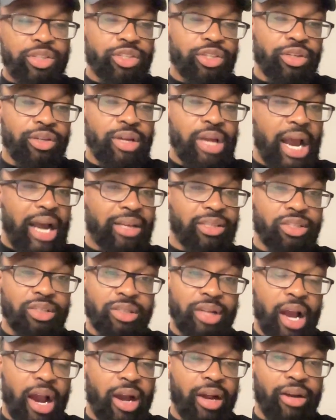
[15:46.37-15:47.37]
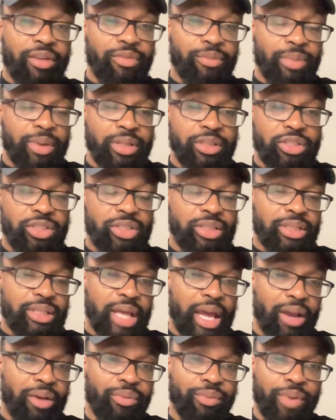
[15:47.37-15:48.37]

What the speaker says: sure you guys are tired of me just like